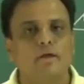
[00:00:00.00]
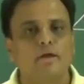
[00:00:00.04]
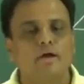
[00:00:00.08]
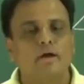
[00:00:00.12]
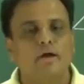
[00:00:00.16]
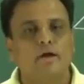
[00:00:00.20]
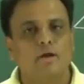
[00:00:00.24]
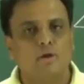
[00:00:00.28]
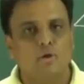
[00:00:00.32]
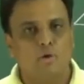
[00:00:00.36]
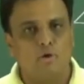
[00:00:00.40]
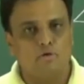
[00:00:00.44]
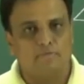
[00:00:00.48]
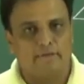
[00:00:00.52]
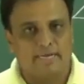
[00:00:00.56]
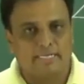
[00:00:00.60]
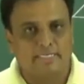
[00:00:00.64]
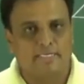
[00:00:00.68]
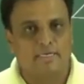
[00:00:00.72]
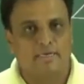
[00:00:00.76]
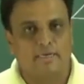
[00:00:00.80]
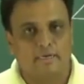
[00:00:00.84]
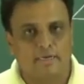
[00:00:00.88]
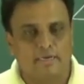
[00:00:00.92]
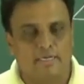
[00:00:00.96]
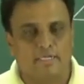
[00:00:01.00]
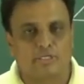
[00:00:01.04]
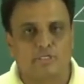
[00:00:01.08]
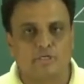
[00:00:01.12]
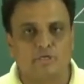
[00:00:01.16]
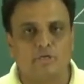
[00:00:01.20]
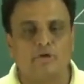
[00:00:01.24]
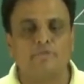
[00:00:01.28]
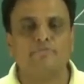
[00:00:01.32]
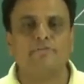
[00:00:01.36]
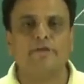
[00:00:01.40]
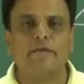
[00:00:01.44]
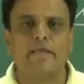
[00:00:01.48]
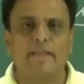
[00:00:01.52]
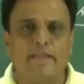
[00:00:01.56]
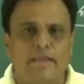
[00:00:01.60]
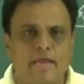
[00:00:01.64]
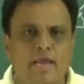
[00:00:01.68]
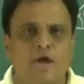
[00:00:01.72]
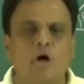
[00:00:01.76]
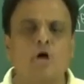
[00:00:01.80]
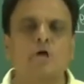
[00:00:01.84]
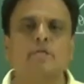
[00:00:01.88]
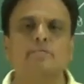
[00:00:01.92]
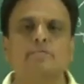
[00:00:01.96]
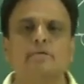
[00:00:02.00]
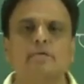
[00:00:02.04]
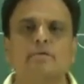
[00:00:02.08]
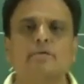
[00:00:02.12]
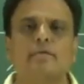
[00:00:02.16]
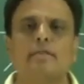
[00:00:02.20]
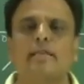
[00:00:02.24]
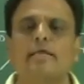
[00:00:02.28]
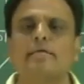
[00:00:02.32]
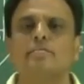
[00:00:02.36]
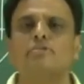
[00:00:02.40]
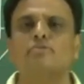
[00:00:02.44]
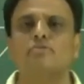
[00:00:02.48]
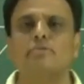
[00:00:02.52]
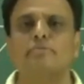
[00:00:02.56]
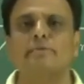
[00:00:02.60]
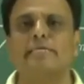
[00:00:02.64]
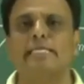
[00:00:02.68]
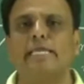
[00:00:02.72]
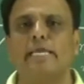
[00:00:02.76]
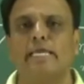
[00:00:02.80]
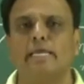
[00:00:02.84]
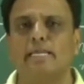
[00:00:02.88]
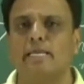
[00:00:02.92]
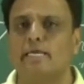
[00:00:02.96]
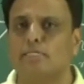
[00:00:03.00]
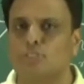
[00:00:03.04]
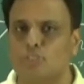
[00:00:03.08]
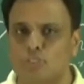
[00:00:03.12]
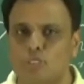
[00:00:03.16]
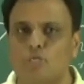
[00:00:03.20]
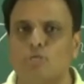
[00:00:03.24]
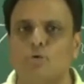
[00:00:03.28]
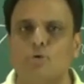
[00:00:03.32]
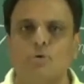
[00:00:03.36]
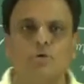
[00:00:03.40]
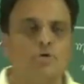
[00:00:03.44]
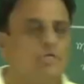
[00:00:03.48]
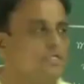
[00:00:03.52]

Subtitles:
And always inclination of any horizontal lines will be taken as 0,